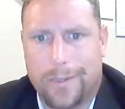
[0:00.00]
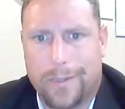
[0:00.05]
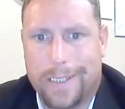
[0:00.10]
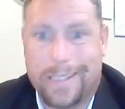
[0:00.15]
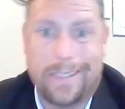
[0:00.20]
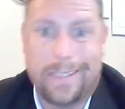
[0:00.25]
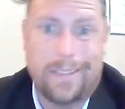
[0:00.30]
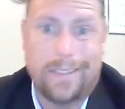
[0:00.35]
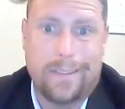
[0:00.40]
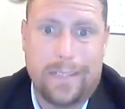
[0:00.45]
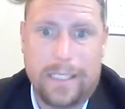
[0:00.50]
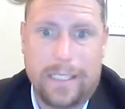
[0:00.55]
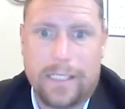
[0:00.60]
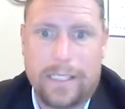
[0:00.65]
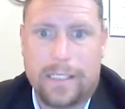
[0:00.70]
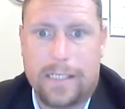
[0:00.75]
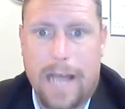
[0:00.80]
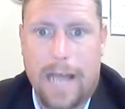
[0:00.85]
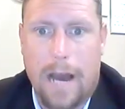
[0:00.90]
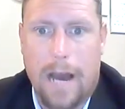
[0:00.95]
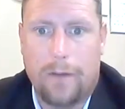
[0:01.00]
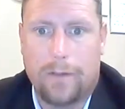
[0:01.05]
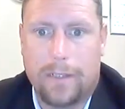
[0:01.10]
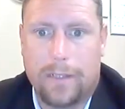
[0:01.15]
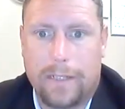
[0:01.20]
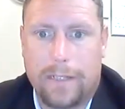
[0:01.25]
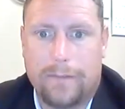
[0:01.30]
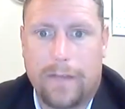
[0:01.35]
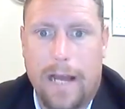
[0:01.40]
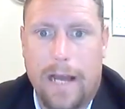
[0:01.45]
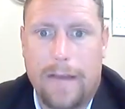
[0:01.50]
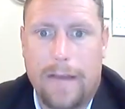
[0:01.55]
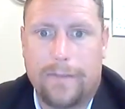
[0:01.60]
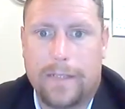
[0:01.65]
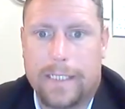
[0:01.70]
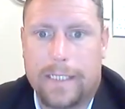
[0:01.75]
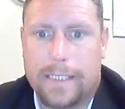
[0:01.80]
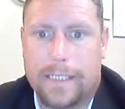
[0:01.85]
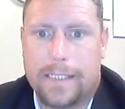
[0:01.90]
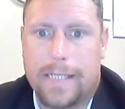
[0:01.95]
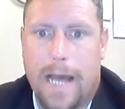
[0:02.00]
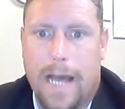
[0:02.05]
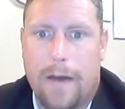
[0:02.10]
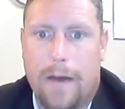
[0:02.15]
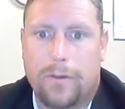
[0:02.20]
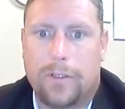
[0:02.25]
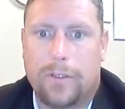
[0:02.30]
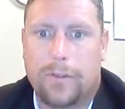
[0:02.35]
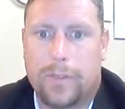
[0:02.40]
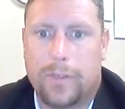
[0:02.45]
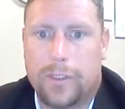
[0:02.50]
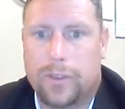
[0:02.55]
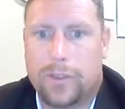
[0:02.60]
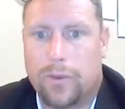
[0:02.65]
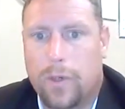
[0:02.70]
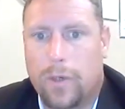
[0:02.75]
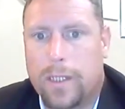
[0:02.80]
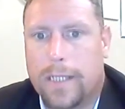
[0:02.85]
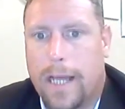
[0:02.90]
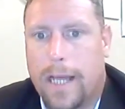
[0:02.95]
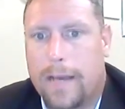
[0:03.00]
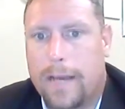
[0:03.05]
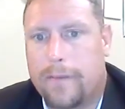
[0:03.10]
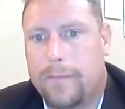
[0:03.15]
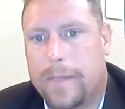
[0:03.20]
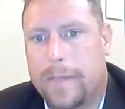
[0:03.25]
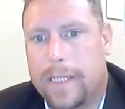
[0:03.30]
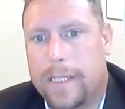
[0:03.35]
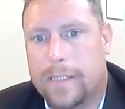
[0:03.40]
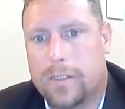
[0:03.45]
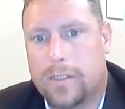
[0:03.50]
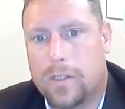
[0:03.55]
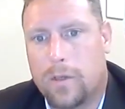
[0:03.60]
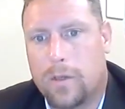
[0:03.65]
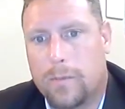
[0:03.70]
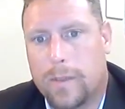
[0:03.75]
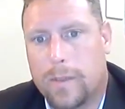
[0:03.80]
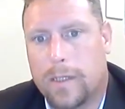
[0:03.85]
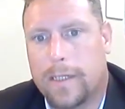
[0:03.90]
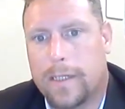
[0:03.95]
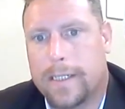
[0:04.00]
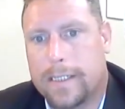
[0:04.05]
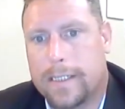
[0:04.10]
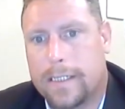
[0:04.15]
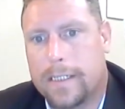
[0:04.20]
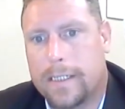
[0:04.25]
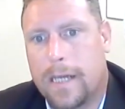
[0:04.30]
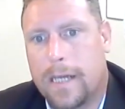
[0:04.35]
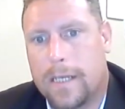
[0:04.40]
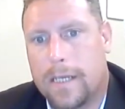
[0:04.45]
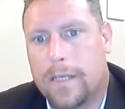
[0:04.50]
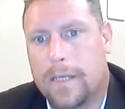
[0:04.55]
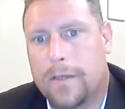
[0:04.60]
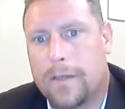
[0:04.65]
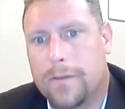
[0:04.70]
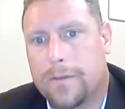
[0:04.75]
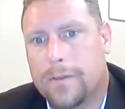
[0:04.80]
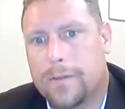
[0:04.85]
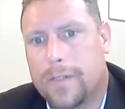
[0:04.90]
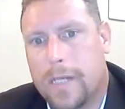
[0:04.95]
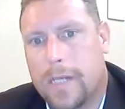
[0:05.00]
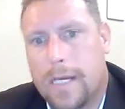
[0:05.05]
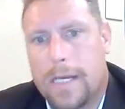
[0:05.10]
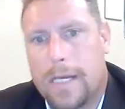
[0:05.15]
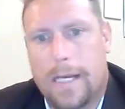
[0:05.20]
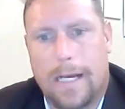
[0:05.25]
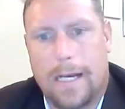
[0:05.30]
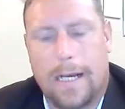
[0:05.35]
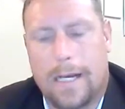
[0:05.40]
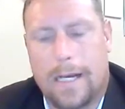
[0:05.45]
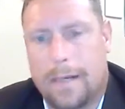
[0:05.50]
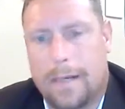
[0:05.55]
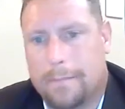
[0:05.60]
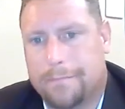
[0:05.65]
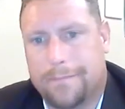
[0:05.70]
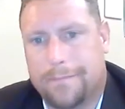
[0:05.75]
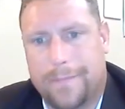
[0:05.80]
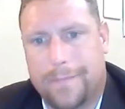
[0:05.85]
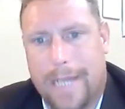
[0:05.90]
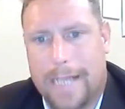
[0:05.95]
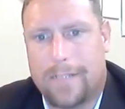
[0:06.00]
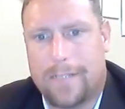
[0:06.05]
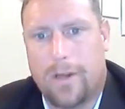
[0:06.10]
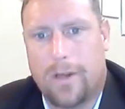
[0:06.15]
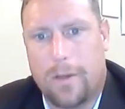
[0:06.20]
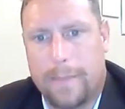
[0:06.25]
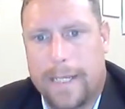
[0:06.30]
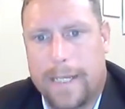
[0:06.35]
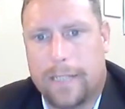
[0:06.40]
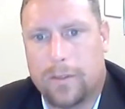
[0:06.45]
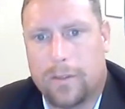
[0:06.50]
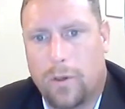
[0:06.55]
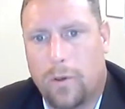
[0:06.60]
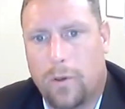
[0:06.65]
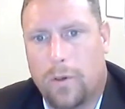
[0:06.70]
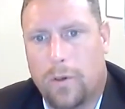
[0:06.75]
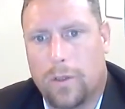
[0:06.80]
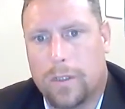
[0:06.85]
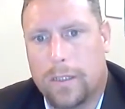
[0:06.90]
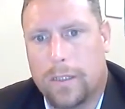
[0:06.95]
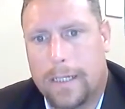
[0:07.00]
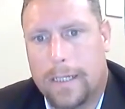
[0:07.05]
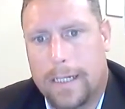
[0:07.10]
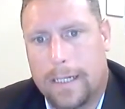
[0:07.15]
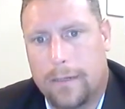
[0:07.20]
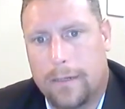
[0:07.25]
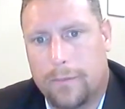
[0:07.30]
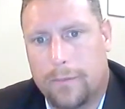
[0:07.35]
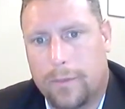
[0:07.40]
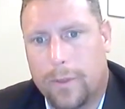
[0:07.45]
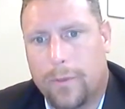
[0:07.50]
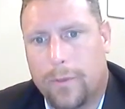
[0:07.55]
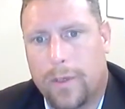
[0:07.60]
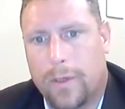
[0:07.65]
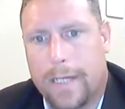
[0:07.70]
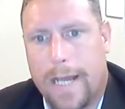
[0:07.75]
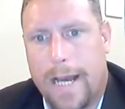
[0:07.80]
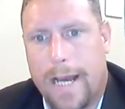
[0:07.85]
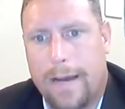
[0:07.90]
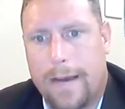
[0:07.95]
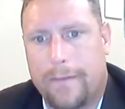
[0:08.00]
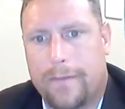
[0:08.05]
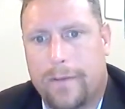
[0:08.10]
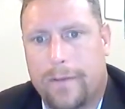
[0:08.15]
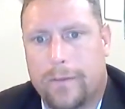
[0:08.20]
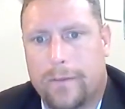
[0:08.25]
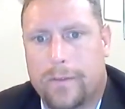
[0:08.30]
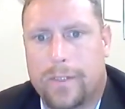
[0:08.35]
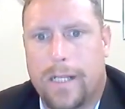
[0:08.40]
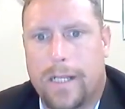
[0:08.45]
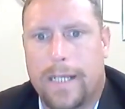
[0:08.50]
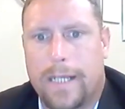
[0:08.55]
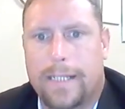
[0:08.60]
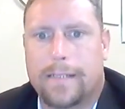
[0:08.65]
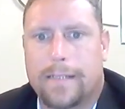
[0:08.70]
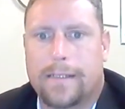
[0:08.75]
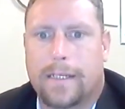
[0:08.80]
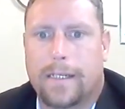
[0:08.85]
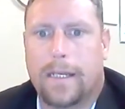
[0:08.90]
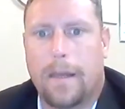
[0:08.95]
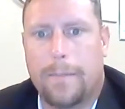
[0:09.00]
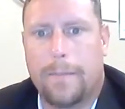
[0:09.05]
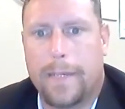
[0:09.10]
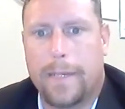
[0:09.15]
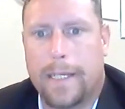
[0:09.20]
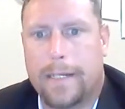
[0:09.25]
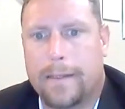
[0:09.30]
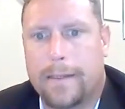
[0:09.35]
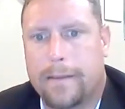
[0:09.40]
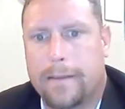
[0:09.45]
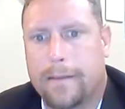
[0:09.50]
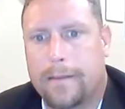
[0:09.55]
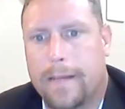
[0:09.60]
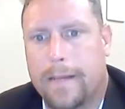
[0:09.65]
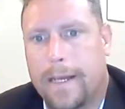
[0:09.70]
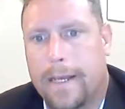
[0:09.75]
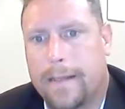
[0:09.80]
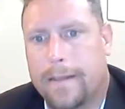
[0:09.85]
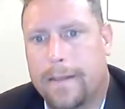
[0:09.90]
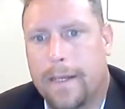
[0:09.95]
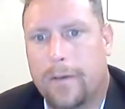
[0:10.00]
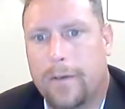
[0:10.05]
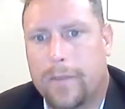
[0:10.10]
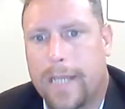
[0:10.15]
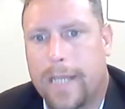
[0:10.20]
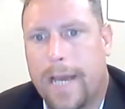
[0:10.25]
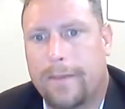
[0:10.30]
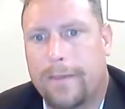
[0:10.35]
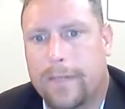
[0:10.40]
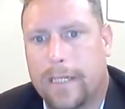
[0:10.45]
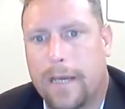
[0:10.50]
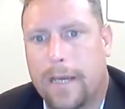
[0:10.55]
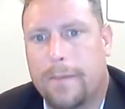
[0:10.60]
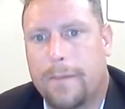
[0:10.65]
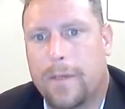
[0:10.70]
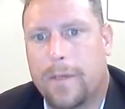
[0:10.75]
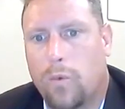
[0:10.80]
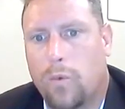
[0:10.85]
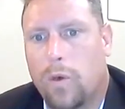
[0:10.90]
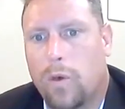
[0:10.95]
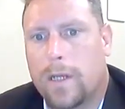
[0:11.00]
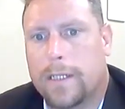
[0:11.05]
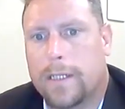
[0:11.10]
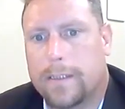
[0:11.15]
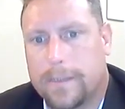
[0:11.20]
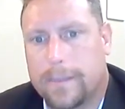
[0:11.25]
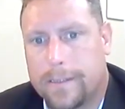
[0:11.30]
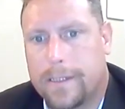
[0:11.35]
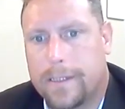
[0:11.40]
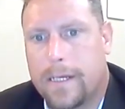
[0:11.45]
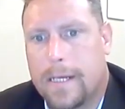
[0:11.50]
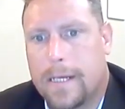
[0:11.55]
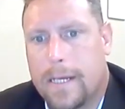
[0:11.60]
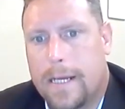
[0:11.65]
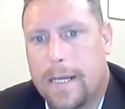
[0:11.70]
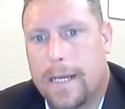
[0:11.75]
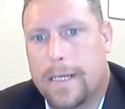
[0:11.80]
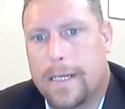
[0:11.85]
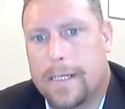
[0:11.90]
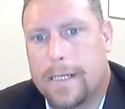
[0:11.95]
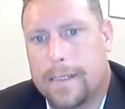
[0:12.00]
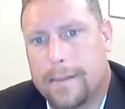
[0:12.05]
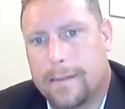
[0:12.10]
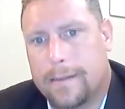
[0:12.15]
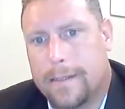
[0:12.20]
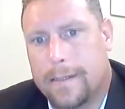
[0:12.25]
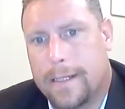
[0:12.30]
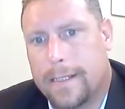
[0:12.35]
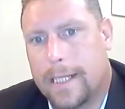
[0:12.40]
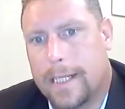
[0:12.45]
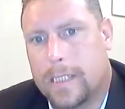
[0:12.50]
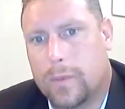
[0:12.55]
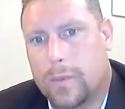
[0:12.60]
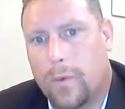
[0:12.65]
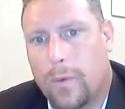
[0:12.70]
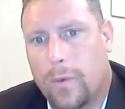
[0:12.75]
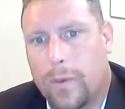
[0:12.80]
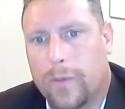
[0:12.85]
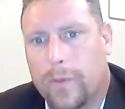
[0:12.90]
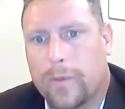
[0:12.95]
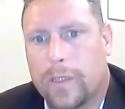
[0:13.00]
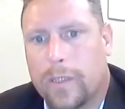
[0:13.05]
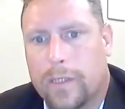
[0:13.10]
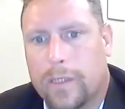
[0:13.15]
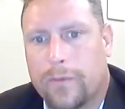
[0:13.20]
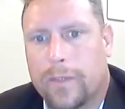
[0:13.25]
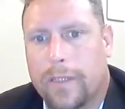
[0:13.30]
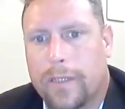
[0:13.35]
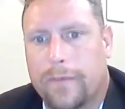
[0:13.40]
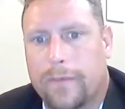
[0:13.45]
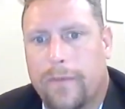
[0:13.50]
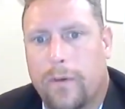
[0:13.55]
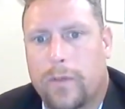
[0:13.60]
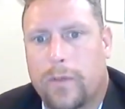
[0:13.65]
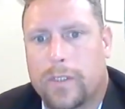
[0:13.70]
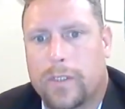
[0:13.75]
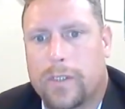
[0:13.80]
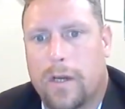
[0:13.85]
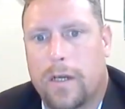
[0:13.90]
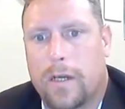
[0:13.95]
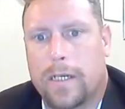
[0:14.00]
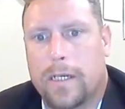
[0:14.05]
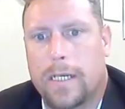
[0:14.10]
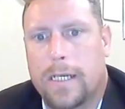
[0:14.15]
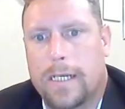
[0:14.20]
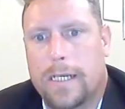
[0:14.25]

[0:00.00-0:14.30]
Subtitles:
this is how to live life and this is how to enjoy life being sober and to not use. That's our main goal. We want to have those clients that come in and they only have to come in once, and that's what we really really focus on.